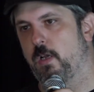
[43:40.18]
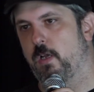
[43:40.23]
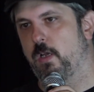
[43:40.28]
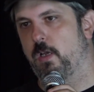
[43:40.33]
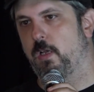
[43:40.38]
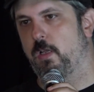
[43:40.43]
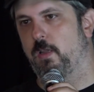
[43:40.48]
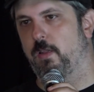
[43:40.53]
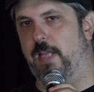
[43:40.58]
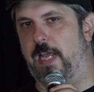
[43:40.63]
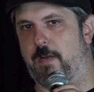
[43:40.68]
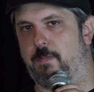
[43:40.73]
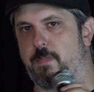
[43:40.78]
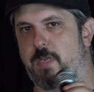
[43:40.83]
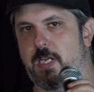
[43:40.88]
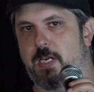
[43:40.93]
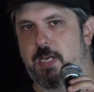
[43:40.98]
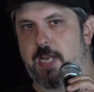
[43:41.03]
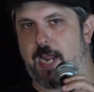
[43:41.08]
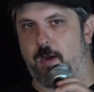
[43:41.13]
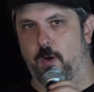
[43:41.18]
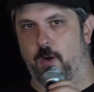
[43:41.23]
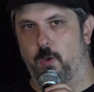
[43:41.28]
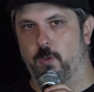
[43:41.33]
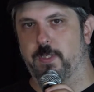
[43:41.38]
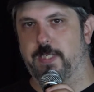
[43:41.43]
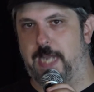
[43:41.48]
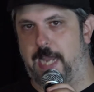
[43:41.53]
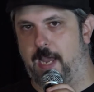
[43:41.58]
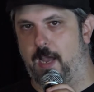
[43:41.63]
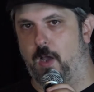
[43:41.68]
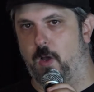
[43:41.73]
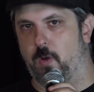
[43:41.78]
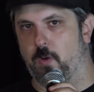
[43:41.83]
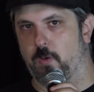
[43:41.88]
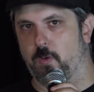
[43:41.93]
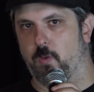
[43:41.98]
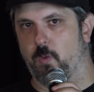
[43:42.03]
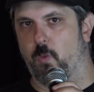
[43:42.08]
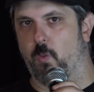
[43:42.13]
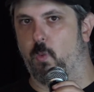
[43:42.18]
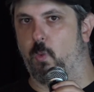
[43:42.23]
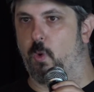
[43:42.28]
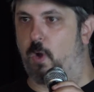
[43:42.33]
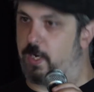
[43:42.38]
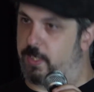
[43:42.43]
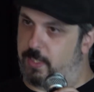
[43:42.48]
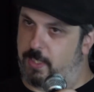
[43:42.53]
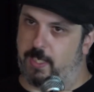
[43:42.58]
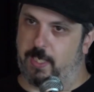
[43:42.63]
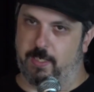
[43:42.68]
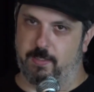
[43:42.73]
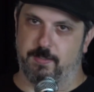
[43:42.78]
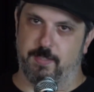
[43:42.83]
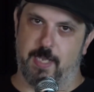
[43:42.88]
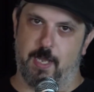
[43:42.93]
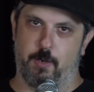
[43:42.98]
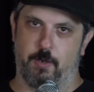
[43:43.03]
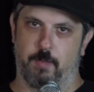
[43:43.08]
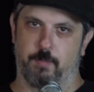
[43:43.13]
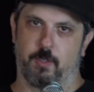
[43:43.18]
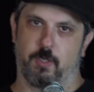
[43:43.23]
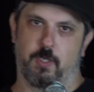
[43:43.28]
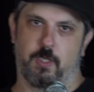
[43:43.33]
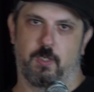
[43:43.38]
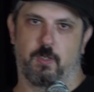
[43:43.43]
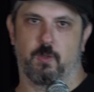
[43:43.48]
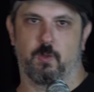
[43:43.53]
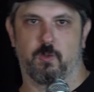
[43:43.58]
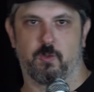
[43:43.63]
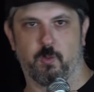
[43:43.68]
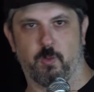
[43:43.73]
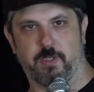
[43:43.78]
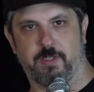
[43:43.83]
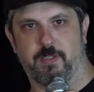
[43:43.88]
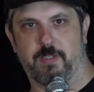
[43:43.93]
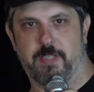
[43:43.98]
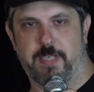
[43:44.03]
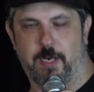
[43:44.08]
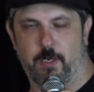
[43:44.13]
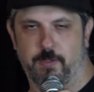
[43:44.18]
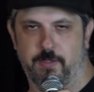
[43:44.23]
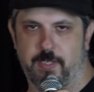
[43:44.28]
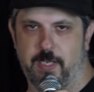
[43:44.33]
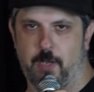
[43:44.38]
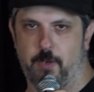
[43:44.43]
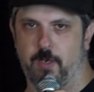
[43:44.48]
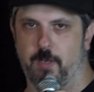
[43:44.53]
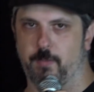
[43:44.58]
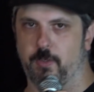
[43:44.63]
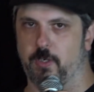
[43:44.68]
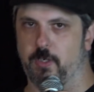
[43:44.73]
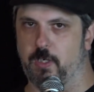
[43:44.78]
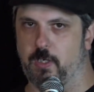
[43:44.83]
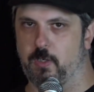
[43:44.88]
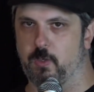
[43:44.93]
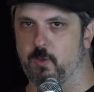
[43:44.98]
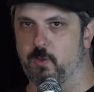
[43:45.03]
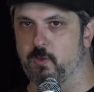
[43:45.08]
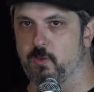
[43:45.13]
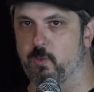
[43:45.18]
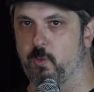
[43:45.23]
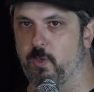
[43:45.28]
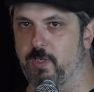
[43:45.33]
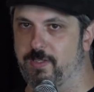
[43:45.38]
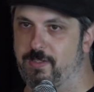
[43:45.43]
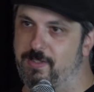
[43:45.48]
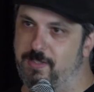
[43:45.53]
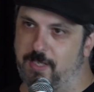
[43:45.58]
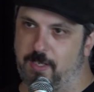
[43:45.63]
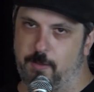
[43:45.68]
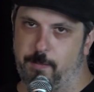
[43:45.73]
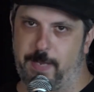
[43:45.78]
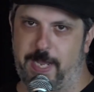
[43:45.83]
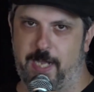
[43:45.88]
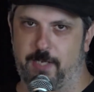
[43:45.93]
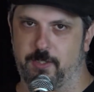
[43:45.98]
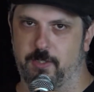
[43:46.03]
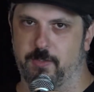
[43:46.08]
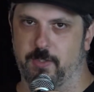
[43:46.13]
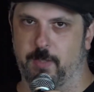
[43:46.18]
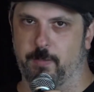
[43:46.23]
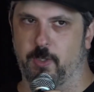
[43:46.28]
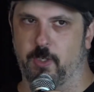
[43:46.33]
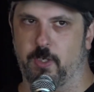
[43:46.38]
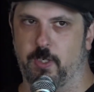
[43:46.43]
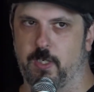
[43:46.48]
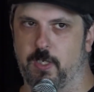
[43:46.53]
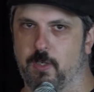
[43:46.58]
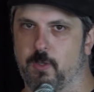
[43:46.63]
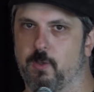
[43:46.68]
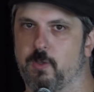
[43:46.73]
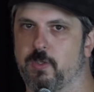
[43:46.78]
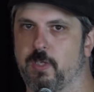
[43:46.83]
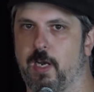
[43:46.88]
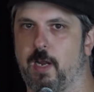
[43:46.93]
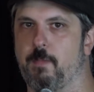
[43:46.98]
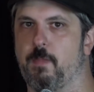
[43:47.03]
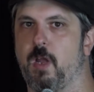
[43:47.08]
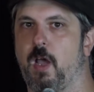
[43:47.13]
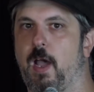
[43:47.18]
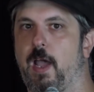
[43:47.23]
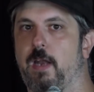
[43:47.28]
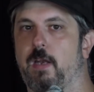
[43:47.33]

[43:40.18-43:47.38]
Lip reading: let me narrow down what kick sound I'm going to use, what snare sound I'm going to use, what synth patches I'm going to use, and I'm not